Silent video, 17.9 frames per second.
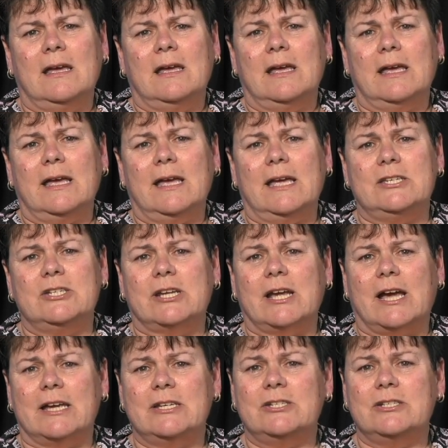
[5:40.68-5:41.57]

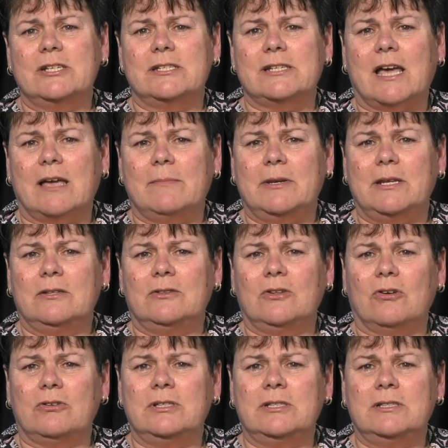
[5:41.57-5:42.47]
Education attainment in
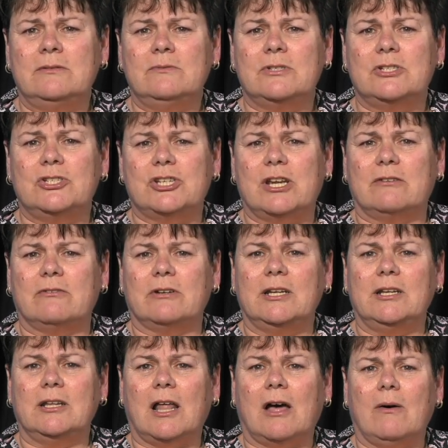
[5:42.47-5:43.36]
Loddon was
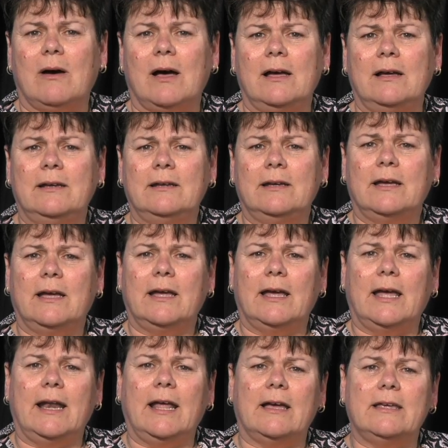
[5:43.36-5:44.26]
generally lower,
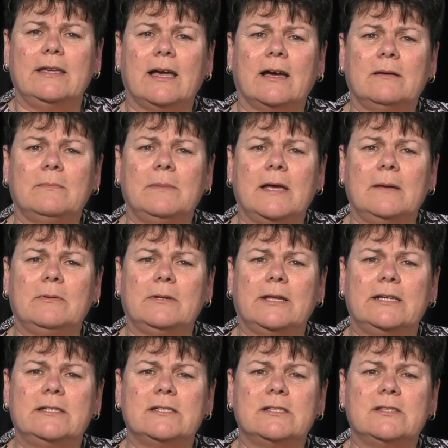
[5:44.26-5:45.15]
and our young people
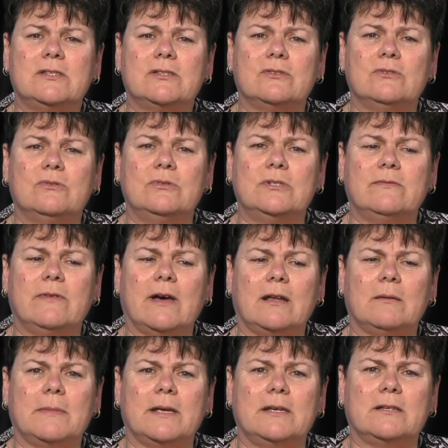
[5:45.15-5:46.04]
entered school
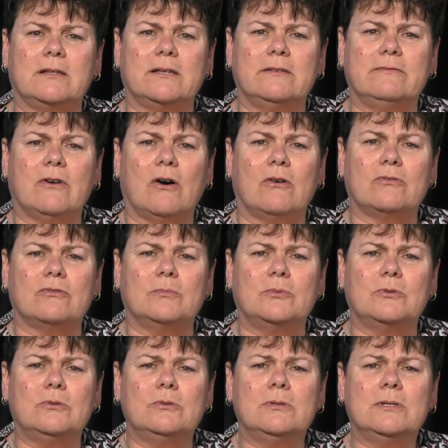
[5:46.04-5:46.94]
developmentally
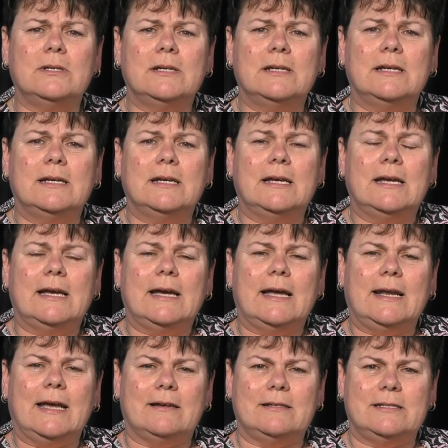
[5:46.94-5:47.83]
vulnerable,
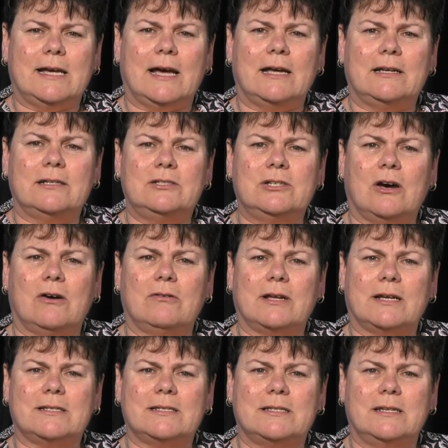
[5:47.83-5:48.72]
and our data
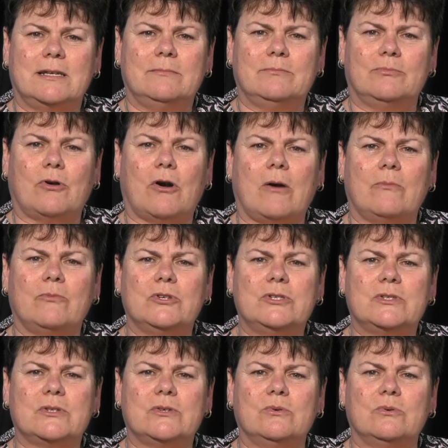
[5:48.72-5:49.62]
told us that in primary
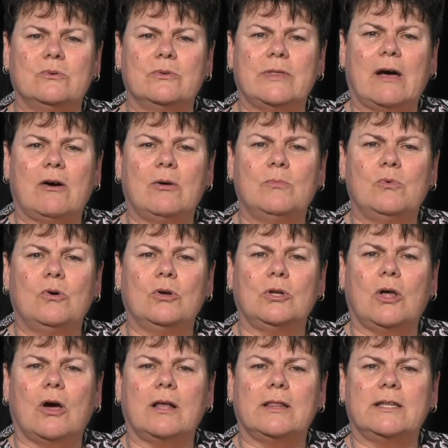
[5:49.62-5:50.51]
school they were more
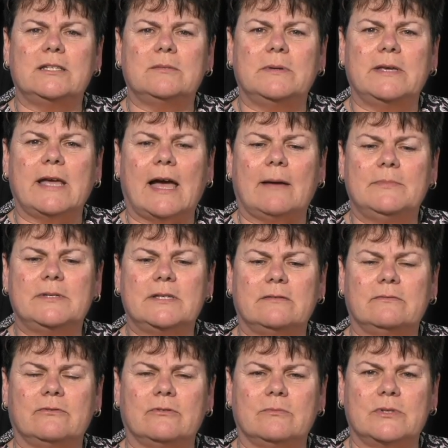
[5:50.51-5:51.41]
likely to be
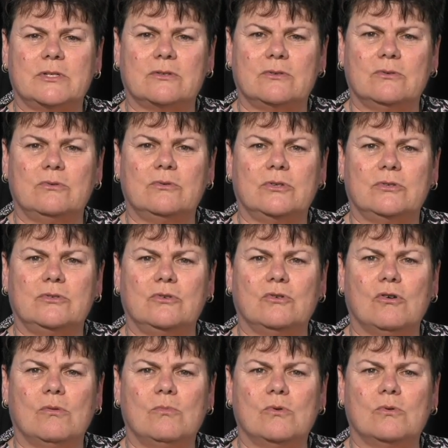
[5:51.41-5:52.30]
absent from school than
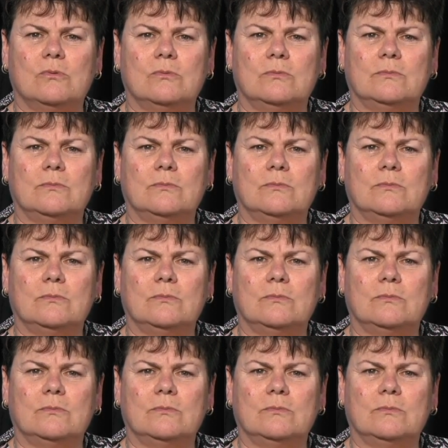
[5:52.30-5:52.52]
normal.